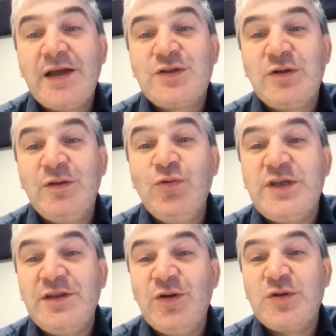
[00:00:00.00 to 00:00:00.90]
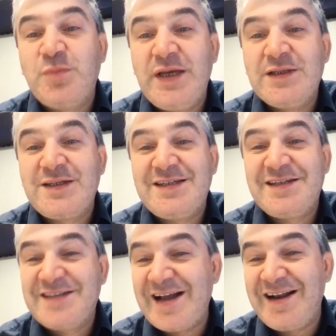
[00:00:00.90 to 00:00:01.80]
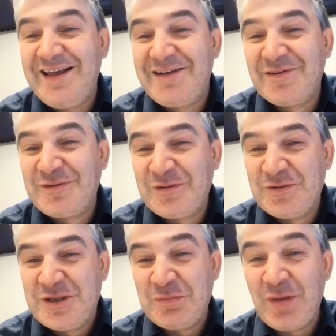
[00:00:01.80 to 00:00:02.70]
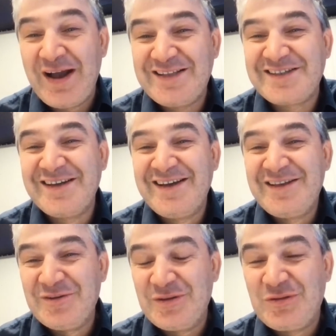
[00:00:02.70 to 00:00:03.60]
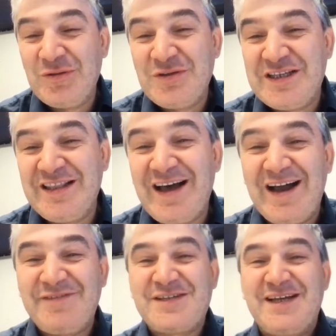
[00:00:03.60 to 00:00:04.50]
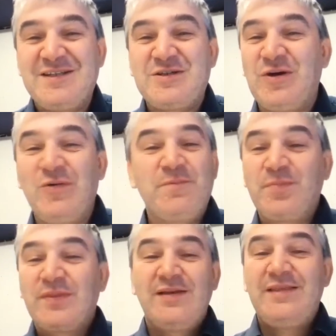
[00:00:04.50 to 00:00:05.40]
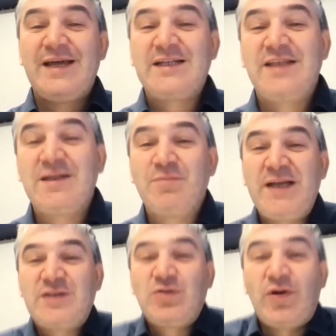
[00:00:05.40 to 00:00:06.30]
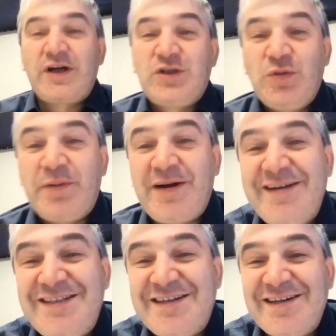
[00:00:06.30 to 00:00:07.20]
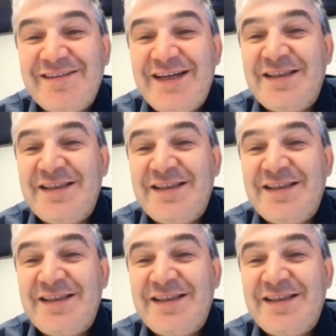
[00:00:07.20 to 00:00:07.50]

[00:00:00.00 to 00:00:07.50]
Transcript: And so losing those beams is exactly equal to losing minds, to losing lives. And so that makes storage super critical.